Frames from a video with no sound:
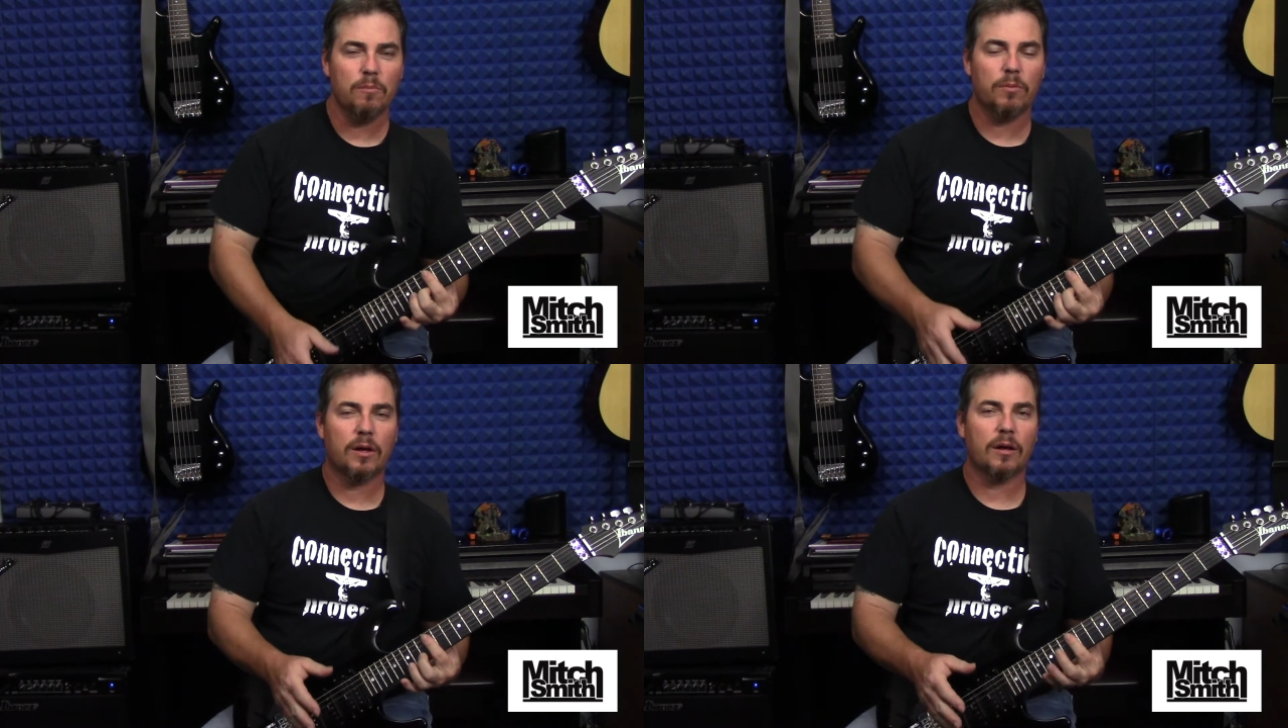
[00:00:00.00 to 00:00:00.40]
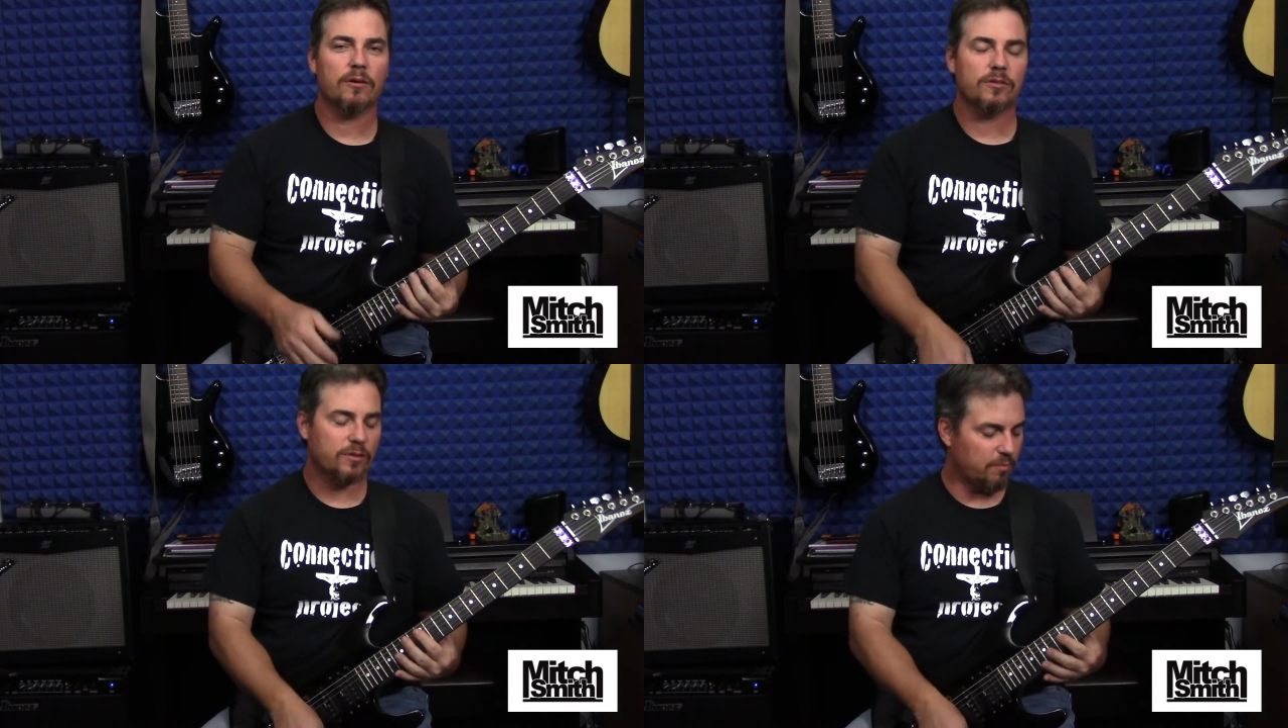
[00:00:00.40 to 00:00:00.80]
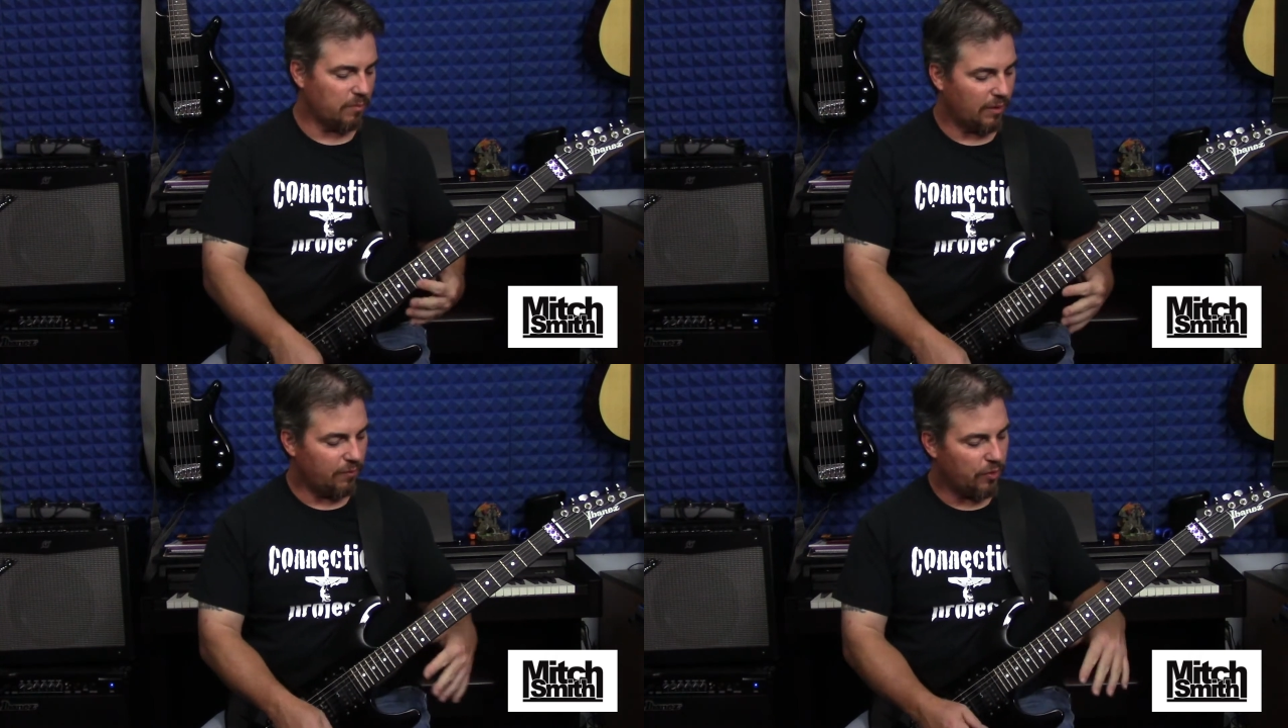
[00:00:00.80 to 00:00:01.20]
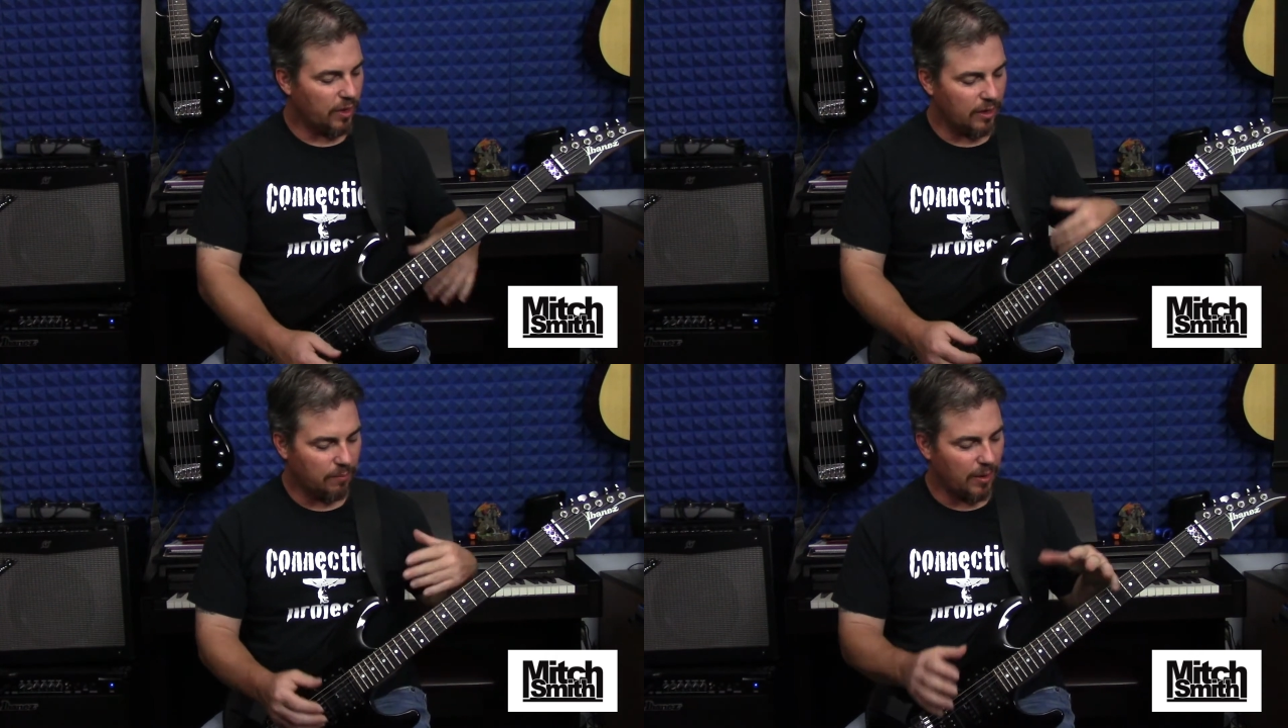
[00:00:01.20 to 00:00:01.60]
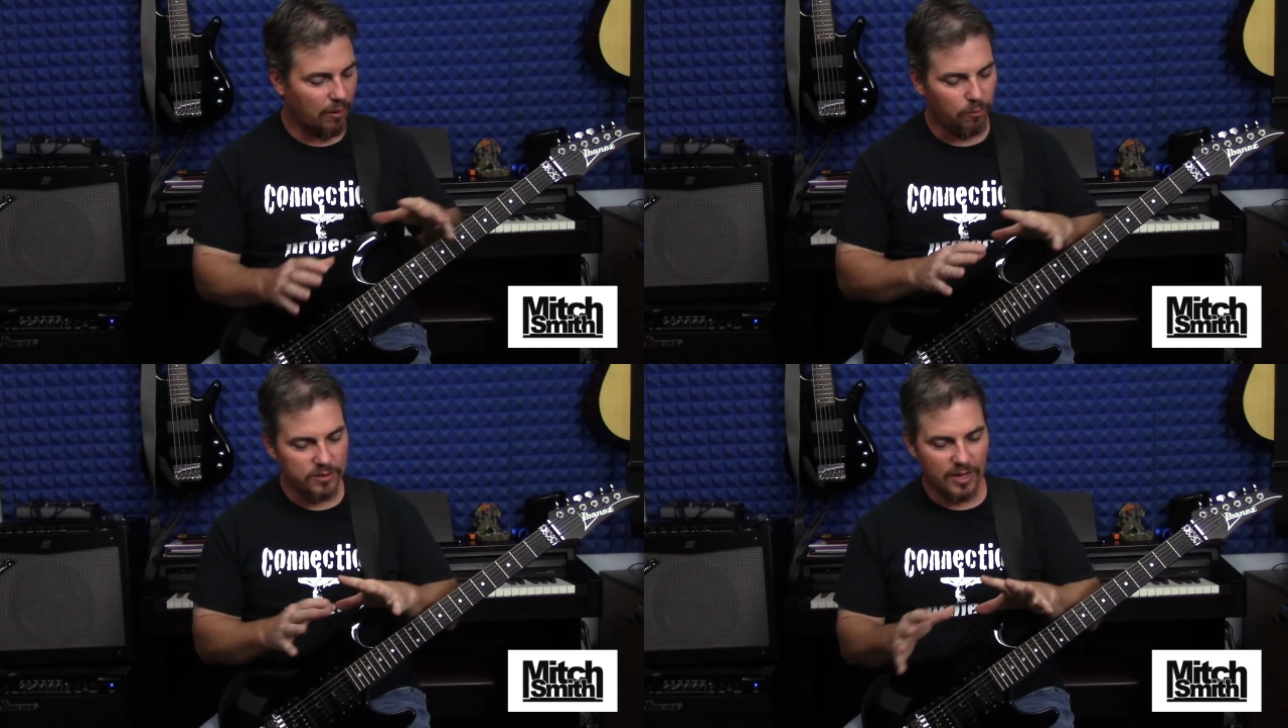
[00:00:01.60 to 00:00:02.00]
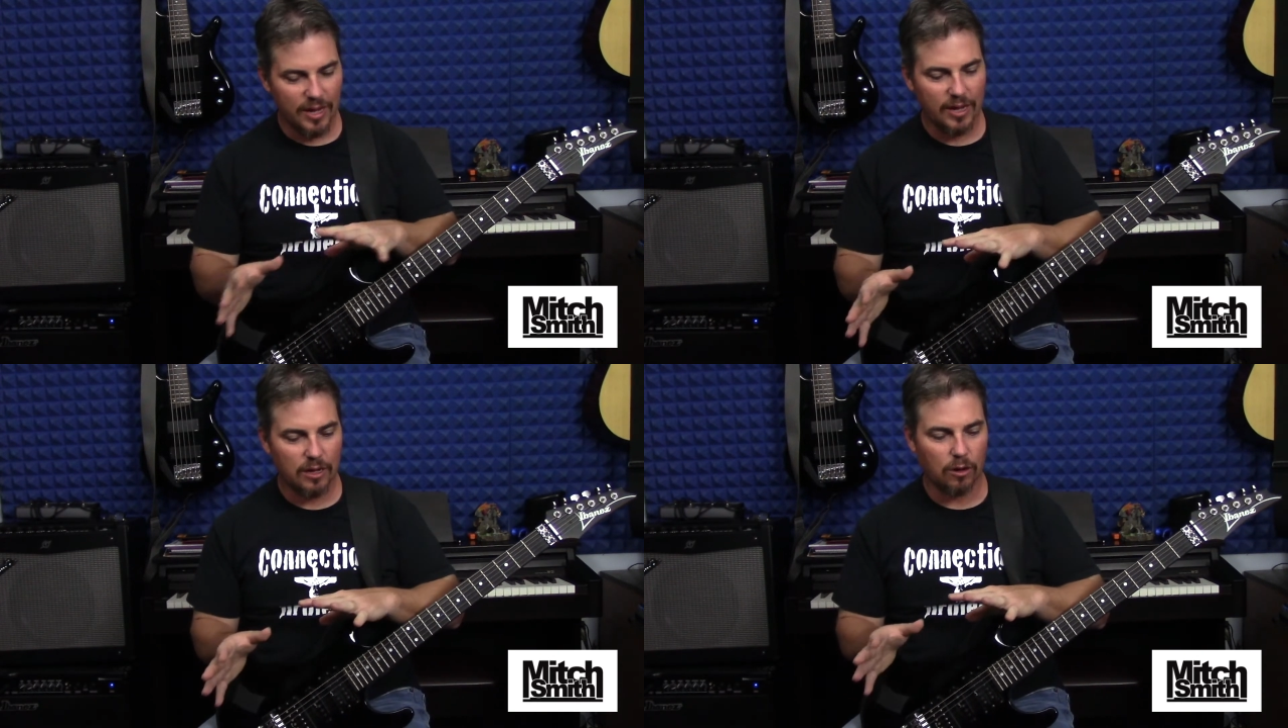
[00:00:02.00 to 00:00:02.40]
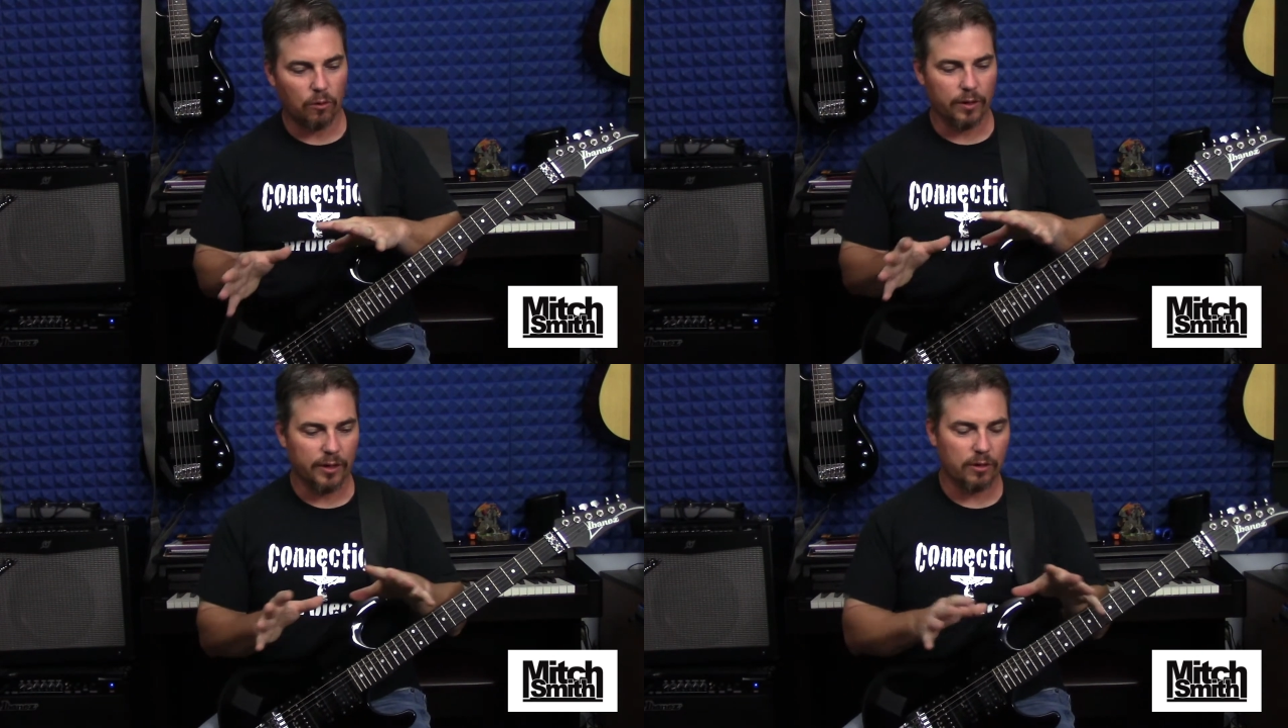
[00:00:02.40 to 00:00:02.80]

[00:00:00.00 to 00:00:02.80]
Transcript: because if you think about what's echoing